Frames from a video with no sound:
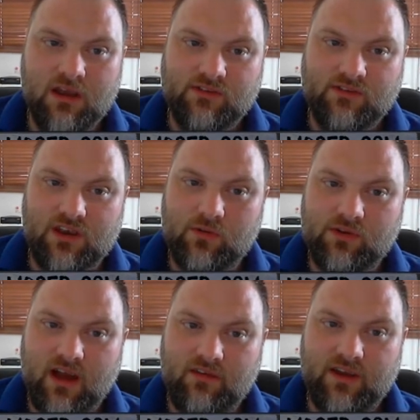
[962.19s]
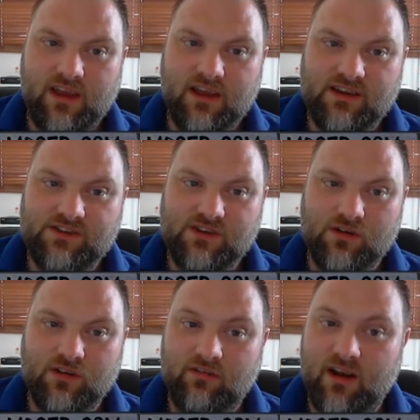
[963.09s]
So you would have here
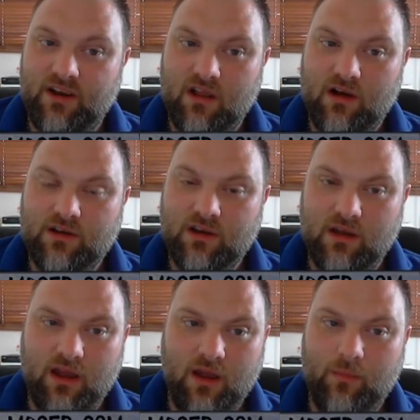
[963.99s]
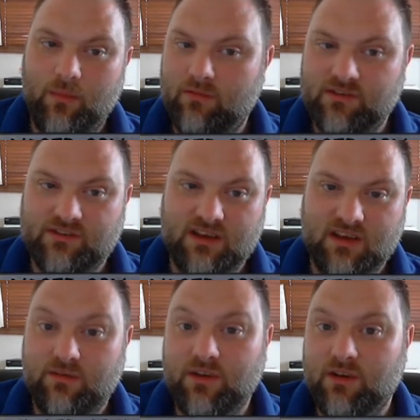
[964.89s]
digital or analog. Obviously
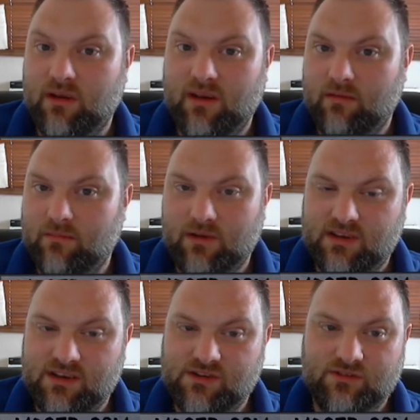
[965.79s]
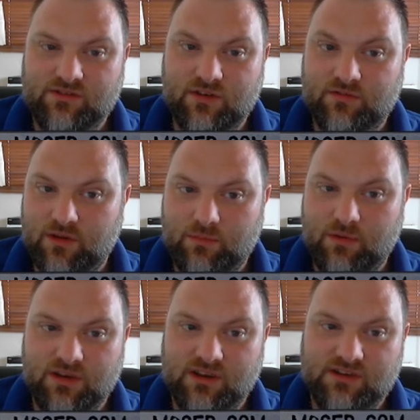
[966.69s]
if you're doing a digital stuff, you'd
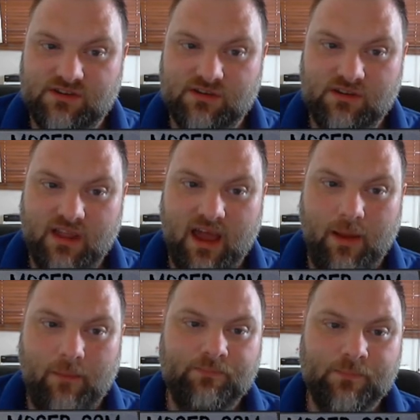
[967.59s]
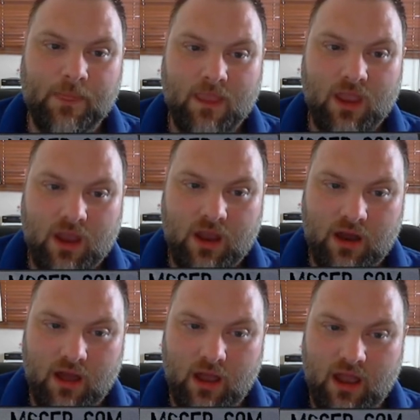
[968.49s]
put your digital there.
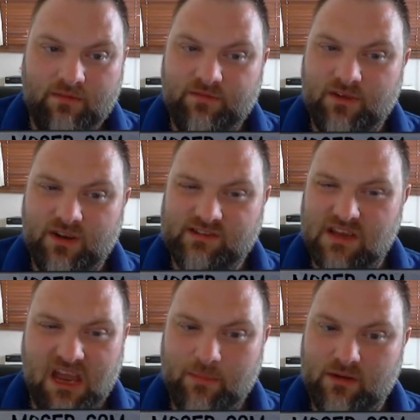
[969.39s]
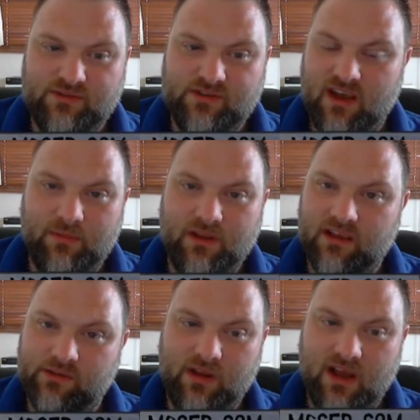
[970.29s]
Infinite timeout timer,
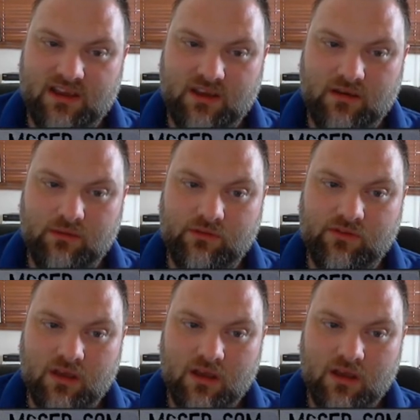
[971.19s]
that's what I use.